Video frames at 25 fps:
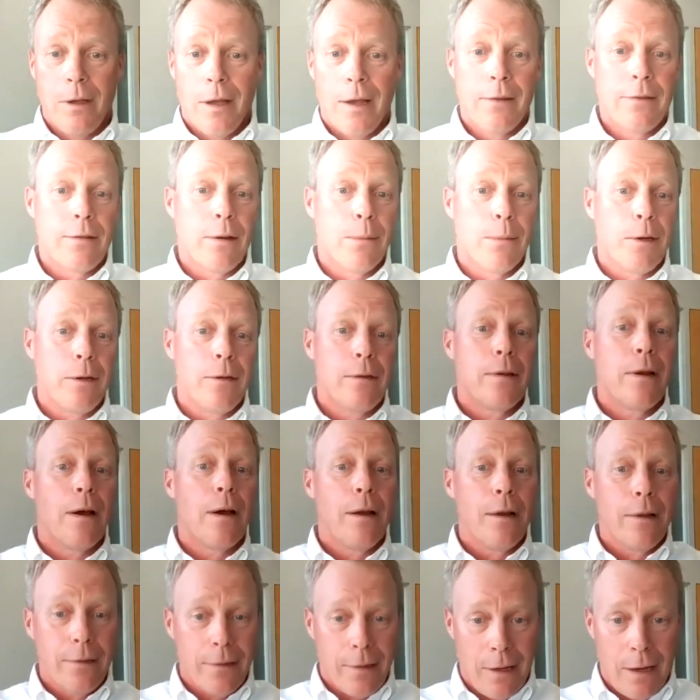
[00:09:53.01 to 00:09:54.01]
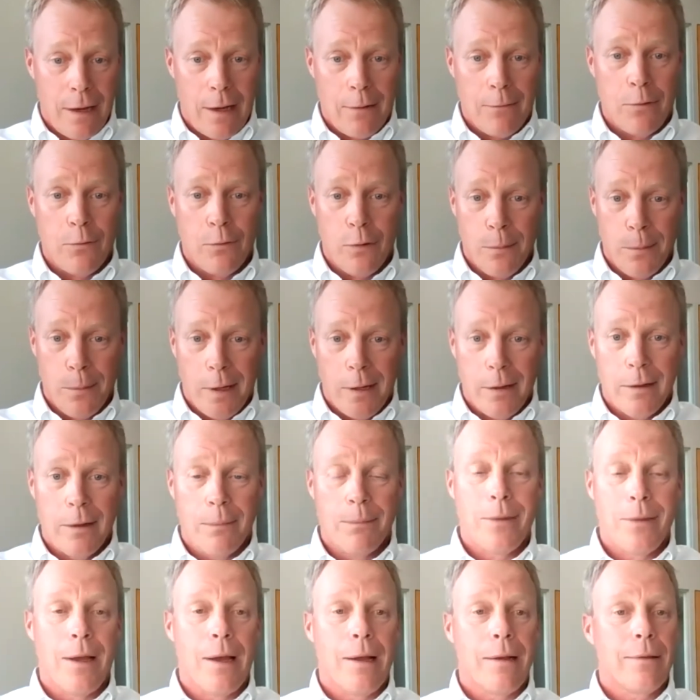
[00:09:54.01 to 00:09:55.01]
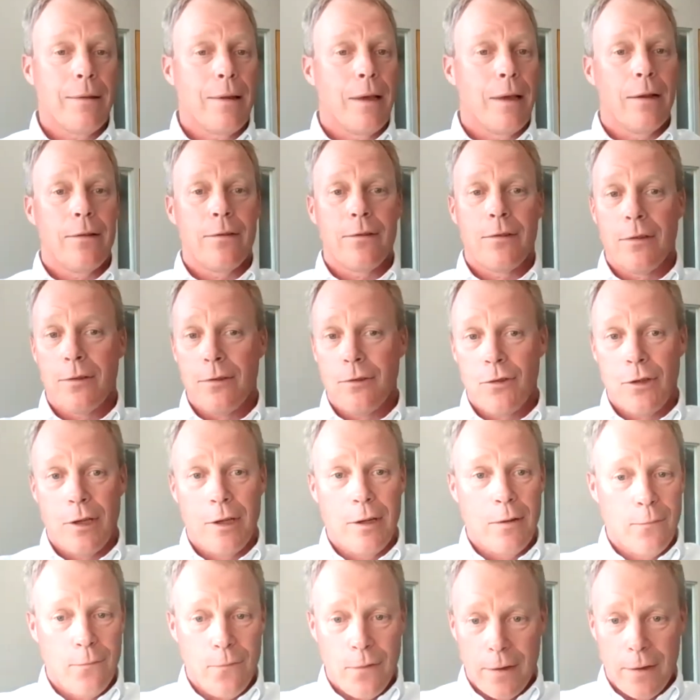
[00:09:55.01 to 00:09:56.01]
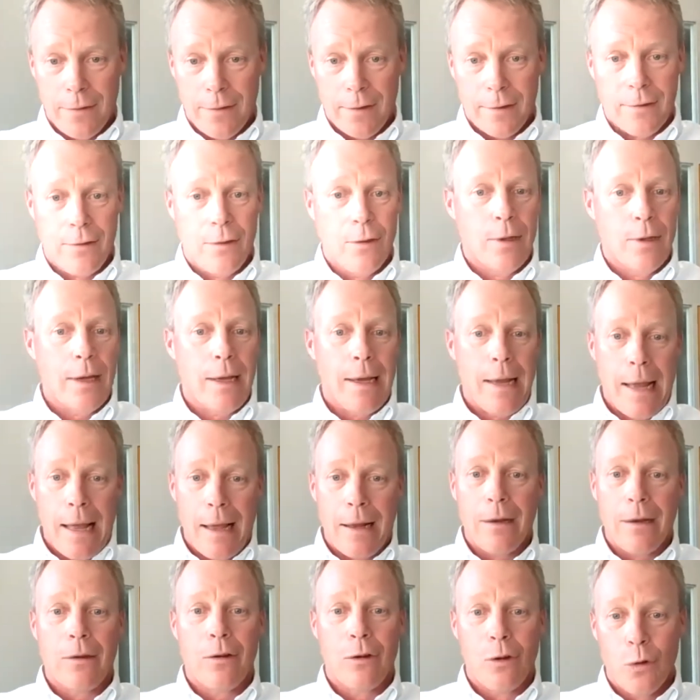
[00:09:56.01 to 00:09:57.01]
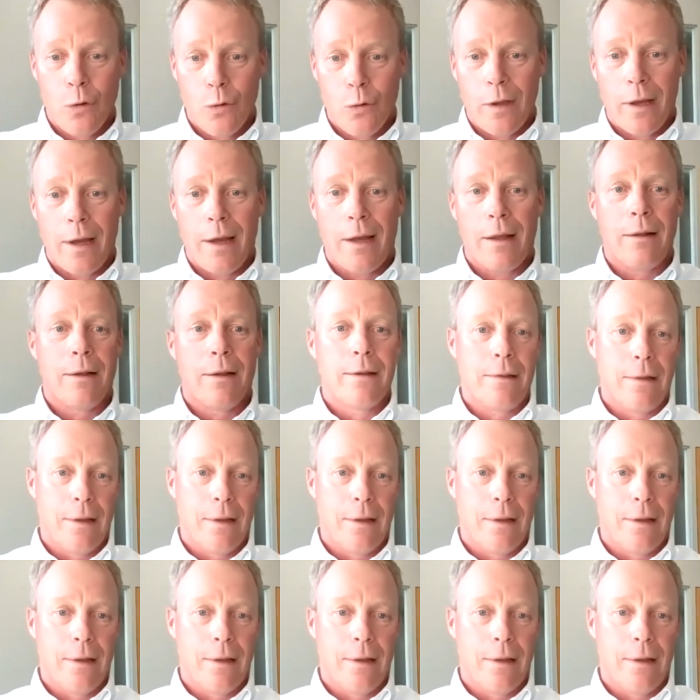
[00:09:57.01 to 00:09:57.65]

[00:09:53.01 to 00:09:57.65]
and somebody does have to remind them that that's just cheating physics. You can't do that.